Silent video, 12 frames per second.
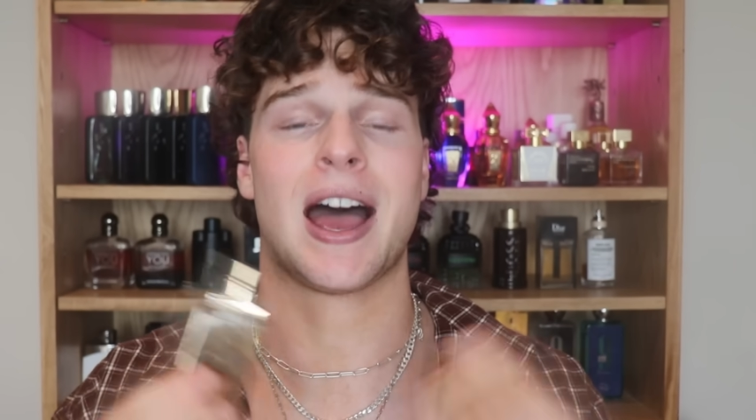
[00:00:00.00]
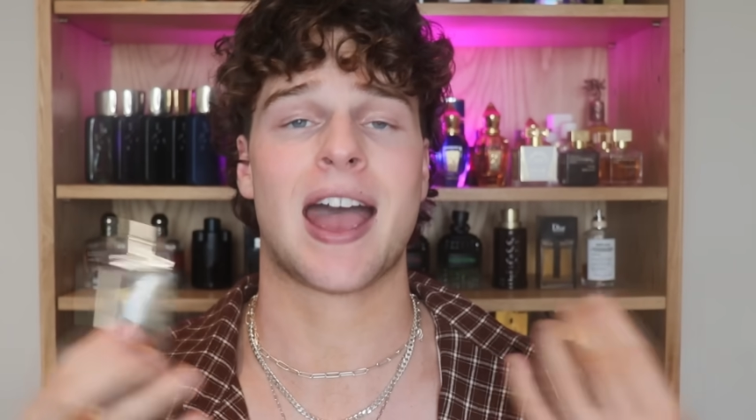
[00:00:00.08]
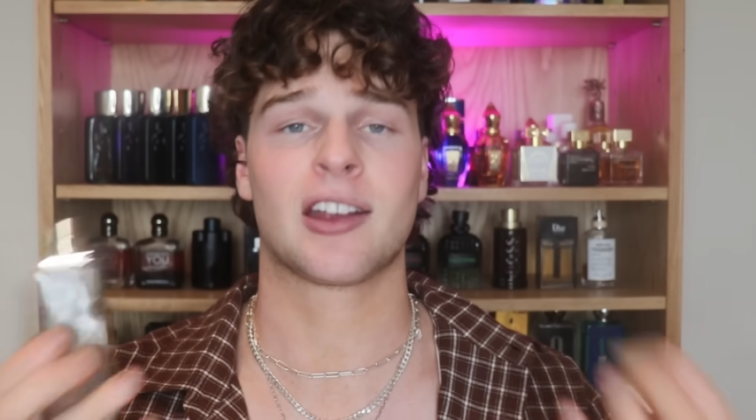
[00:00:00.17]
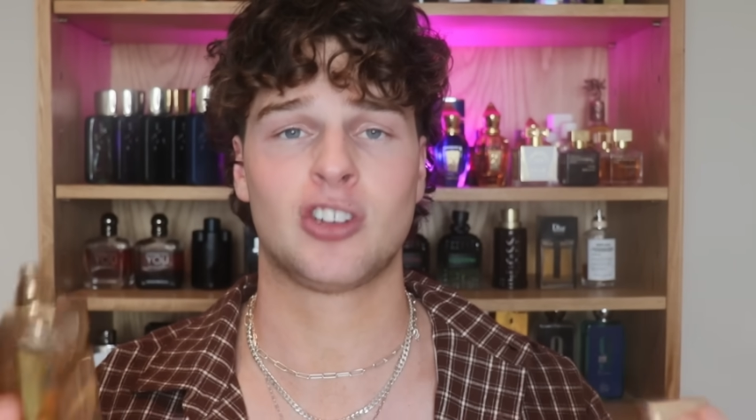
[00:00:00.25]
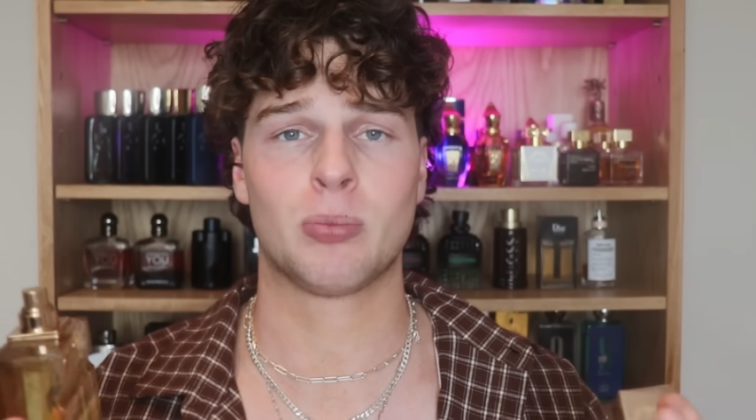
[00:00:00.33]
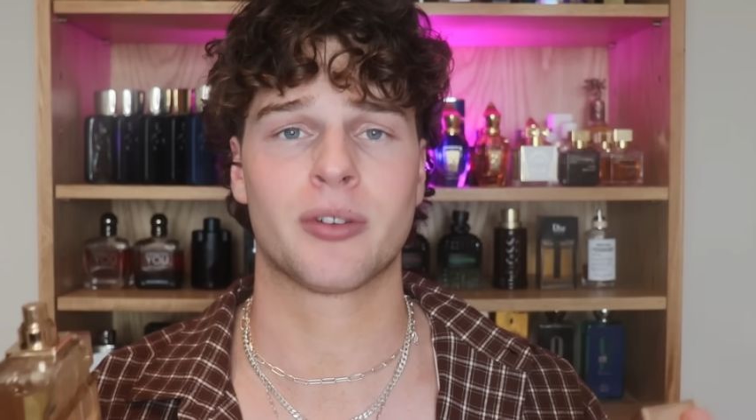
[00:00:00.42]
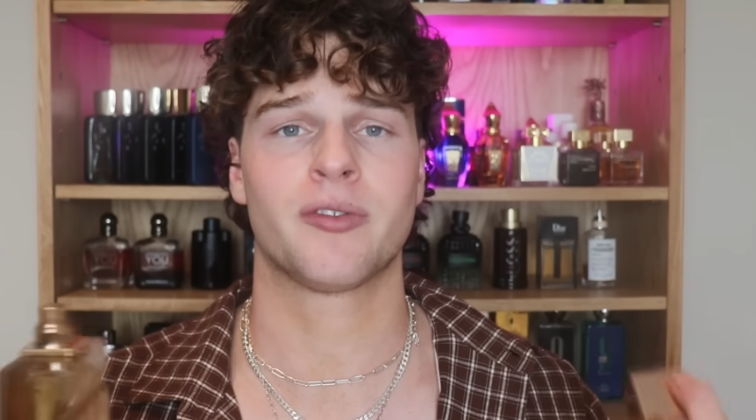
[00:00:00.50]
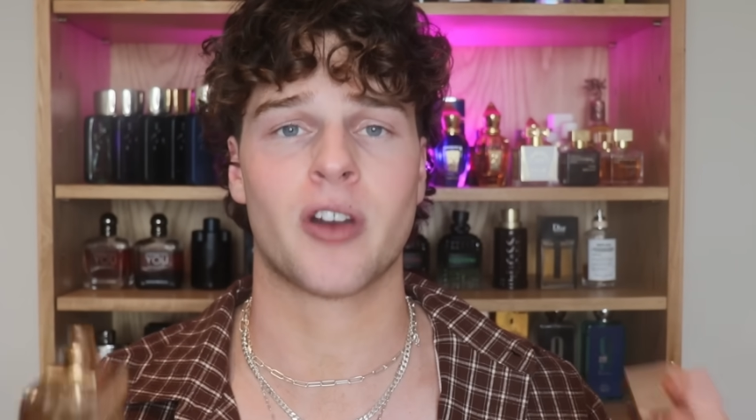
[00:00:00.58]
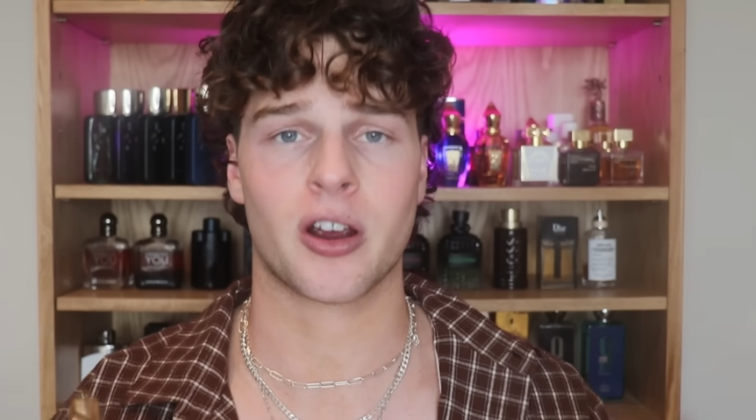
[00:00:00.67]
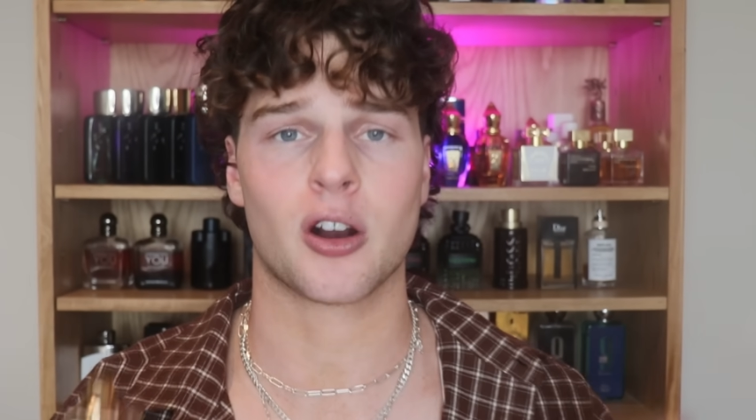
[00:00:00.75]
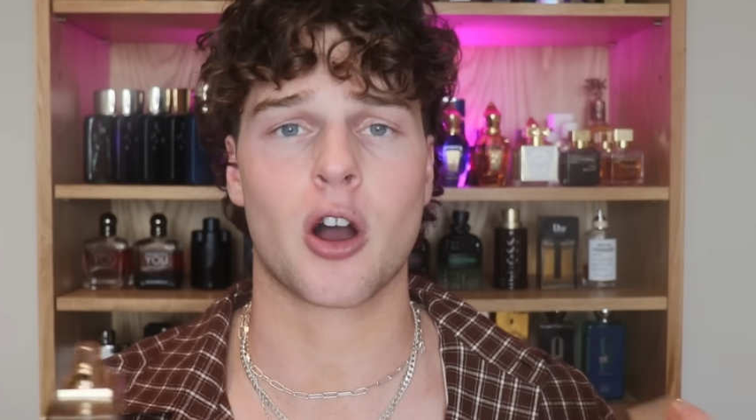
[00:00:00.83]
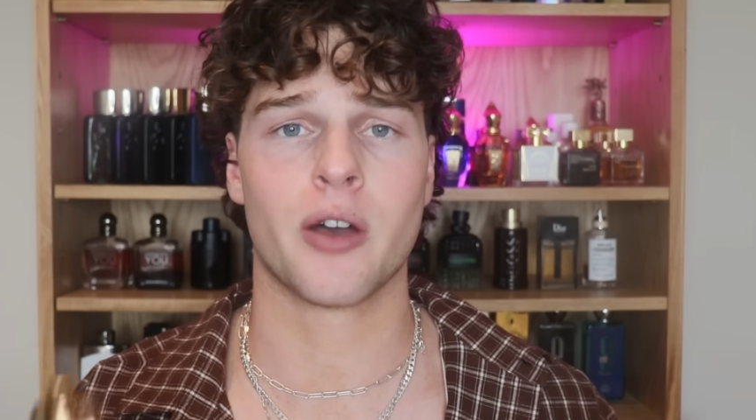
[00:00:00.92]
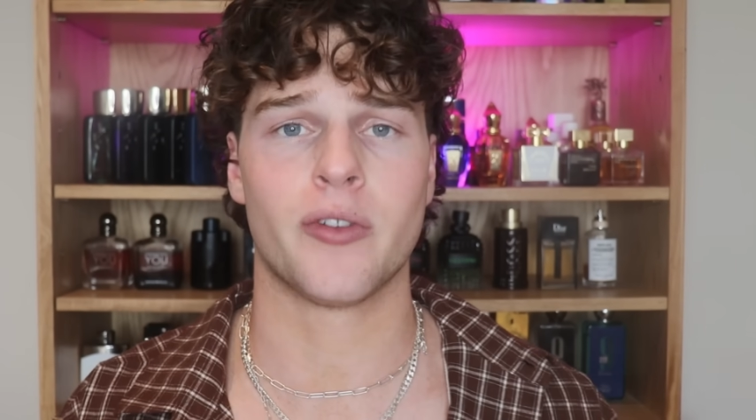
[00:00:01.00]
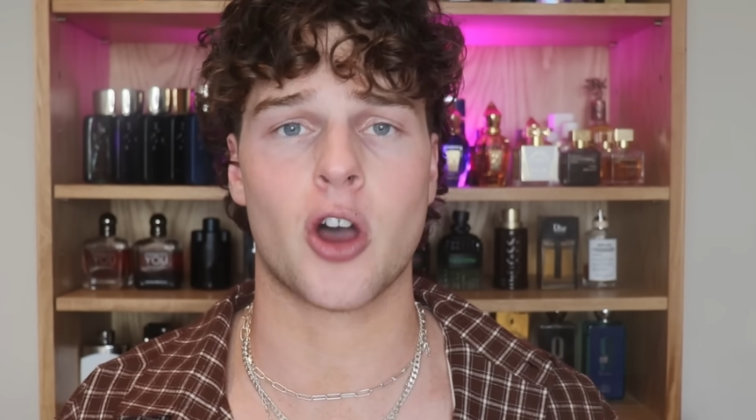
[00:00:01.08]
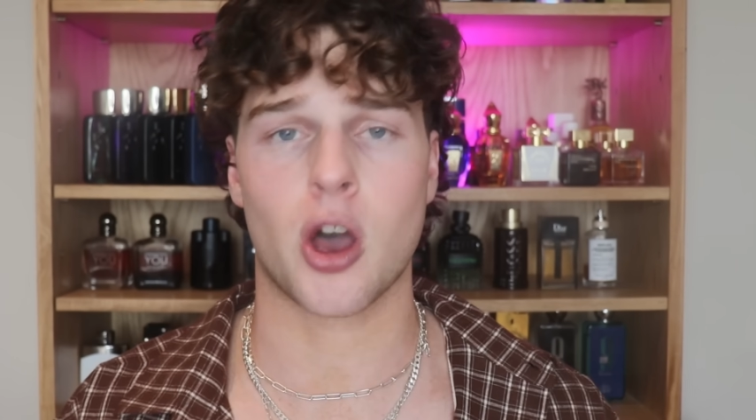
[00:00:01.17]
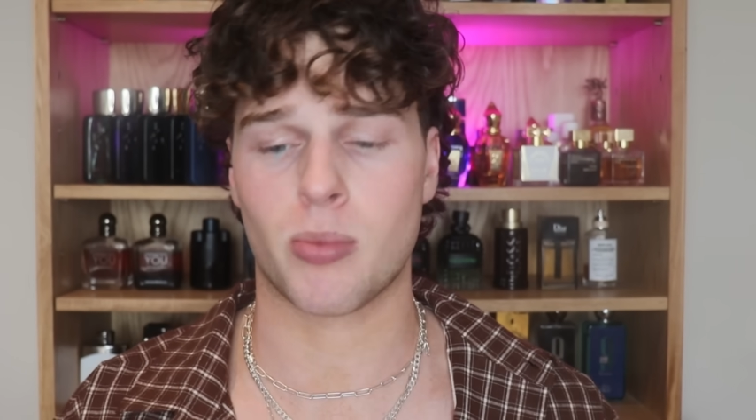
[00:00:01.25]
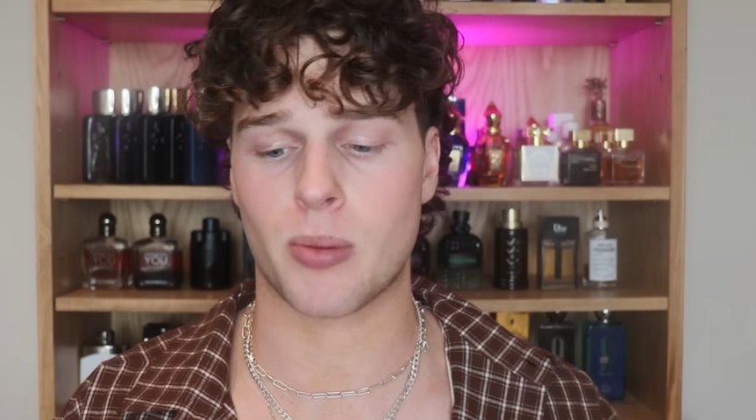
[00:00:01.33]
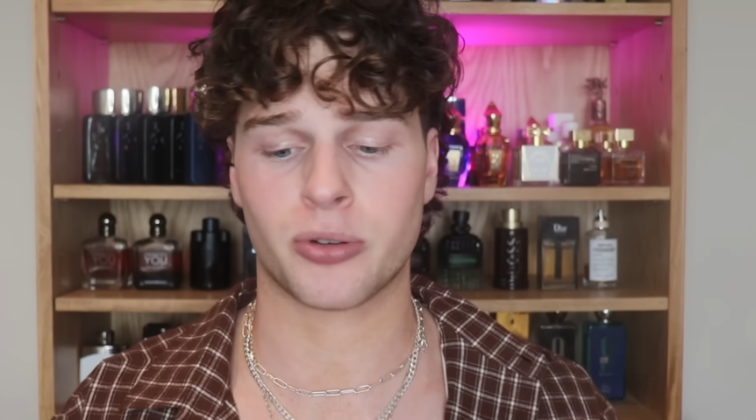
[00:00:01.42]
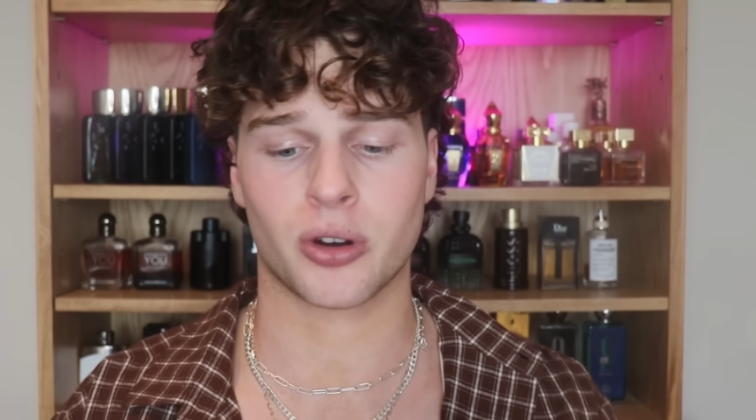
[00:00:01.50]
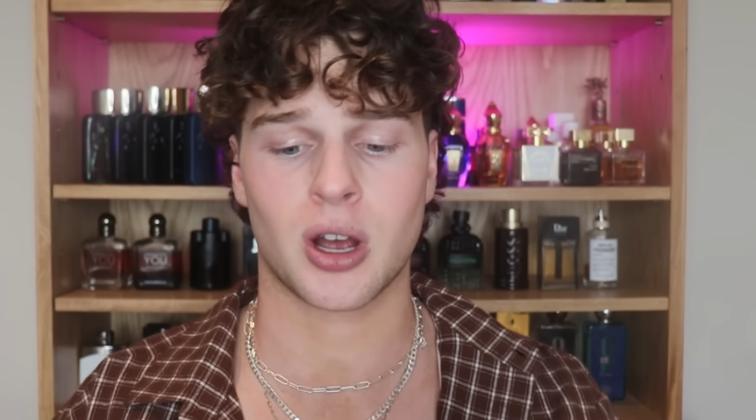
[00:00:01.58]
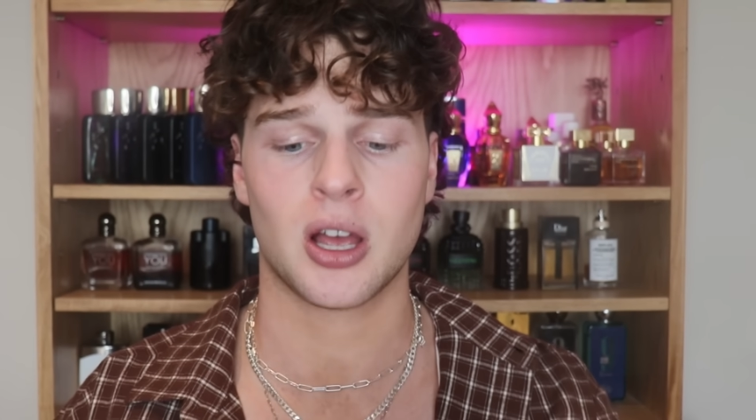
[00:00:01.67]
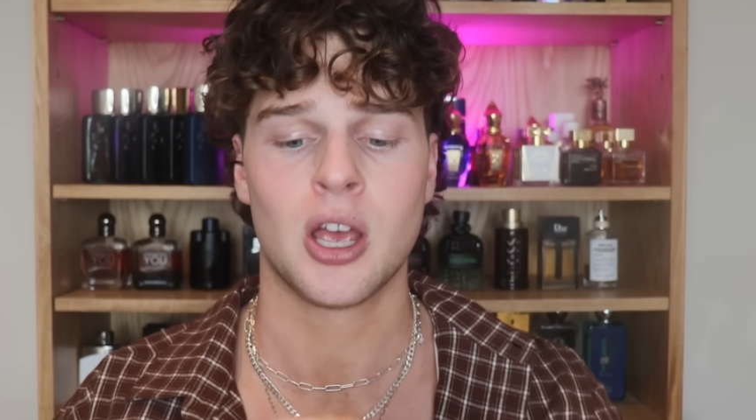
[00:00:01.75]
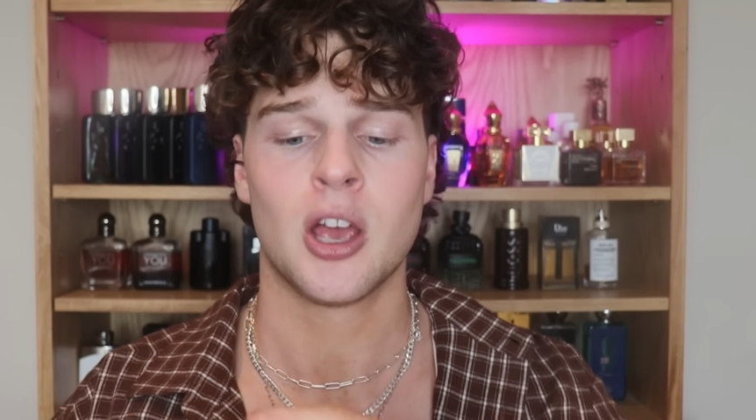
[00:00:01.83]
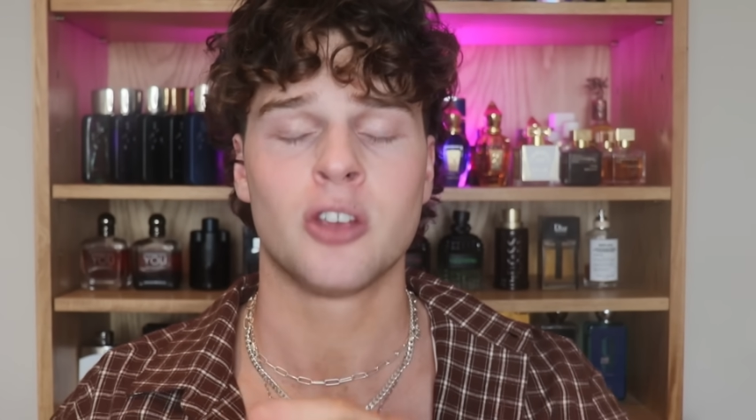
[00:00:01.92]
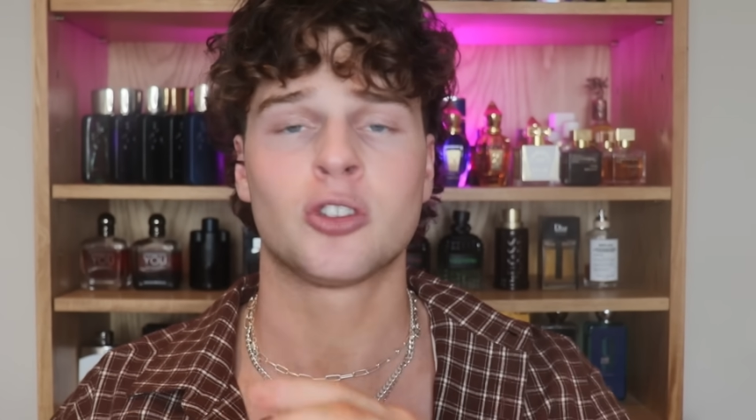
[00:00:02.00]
I actually prefer it over Erba Pura.